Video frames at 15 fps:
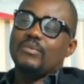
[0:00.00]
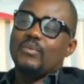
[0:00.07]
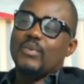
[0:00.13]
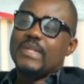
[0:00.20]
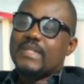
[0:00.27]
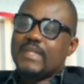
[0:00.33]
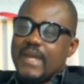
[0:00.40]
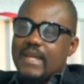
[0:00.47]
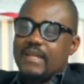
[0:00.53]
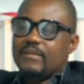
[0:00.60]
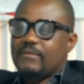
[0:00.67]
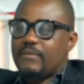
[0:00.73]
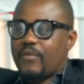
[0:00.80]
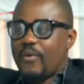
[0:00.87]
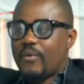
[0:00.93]
We
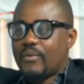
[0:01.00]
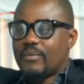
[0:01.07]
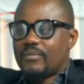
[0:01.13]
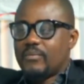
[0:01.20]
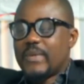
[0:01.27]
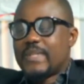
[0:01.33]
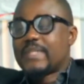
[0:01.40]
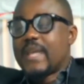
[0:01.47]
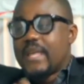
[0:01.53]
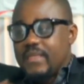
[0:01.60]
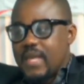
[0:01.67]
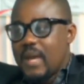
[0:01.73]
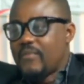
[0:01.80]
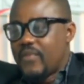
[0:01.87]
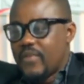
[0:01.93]
train
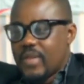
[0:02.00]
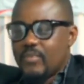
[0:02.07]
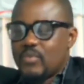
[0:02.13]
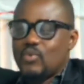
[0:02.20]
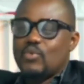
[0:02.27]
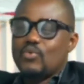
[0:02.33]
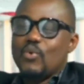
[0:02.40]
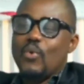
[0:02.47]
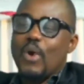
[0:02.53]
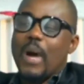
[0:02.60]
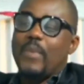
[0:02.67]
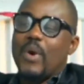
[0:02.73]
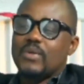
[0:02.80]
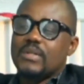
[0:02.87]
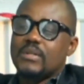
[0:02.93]
them for them to know
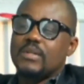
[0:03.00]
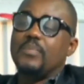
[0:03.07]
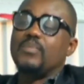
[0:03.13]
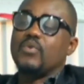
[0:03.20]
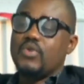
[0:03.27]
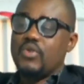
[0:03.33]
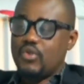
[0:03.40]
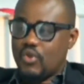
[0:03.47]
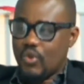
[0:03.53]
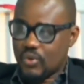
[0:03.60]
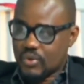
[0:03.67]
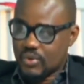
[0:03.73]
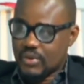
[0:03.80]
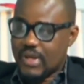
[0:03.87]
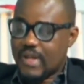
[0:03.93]
about the
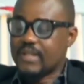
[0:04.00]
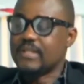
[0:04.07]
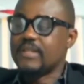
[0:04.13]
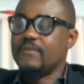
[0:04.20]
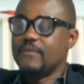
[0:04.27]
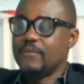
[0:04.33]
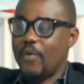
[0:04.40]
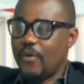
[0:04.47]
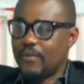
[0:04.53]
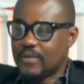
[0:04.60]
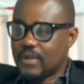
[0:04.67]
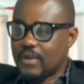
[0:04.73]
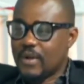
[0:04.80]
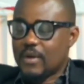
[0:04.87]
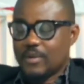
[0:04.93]
procedures that is
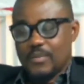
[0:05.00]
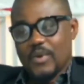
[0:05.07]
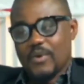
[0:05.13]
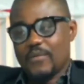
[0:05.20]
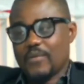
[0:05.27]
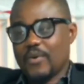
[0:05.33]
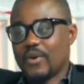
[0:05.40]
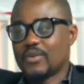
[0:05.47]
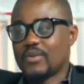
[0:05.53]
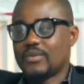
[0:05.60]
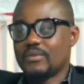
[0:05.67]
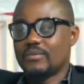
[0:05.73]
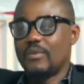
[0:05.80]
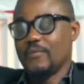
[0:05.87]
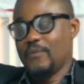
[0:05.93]
involved. But of
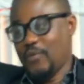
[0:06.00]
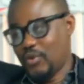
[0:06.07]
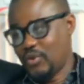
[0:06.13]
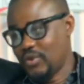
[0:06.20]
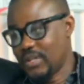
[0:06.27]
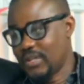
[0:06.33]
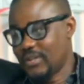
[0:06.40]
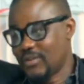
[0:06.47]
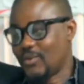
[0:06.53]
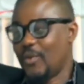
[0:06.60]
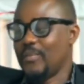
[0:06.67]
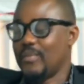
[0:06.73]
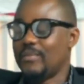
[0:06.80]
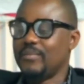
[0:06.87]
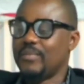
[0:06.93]
course, unfortunately,
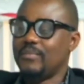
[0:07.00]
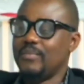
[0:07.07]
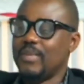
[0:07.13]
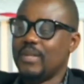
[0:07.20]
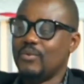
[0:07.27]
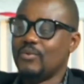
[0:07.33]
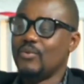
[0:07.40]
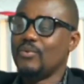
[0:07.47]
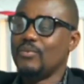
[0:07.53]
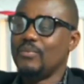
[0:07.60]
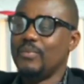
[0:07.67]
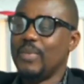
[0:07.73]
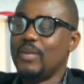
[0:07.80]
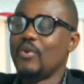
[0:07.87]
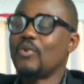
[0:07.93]
some
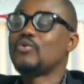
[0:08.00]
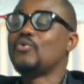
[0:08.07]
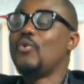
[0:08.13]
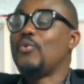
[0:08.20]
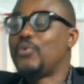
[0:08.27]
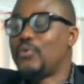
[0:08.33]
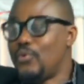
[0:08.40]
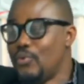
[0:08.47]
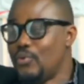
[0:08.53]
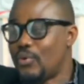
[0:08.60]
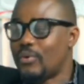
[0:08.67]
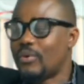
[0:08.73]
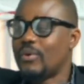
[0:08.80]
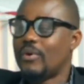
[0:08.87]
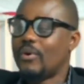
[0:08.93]
may not go
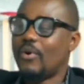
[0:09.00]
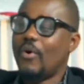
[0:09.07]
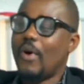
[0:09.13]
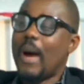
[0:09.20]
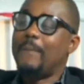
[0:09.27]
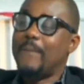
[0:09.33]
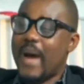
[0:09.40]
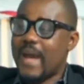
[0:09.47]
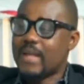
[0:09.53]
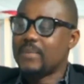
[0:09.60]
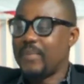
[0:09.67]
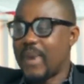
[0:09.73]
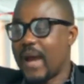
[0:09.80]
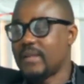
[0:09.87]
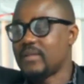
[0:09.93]
through or
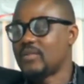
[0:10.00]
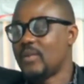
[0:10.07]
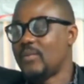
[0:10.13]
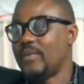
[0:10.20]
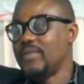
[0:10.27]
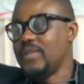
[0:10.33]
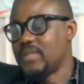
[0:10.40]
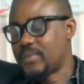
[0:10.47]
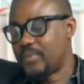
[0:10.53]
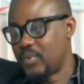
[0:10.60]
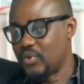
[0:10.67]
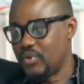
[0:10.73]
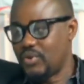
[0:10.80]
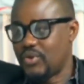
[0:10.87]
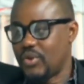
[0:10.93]
abide by some of these
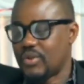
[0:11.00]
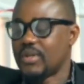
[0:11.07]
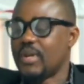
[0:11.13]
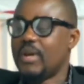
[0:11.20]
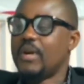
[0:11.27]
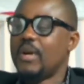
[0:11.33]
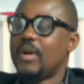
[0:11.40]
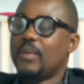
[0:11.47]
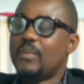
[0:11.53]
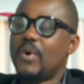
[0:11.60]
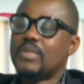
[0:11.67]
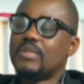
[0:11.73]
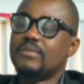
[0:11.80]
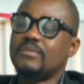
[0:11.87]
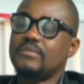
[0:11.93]
procedures.
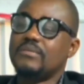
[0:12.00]
But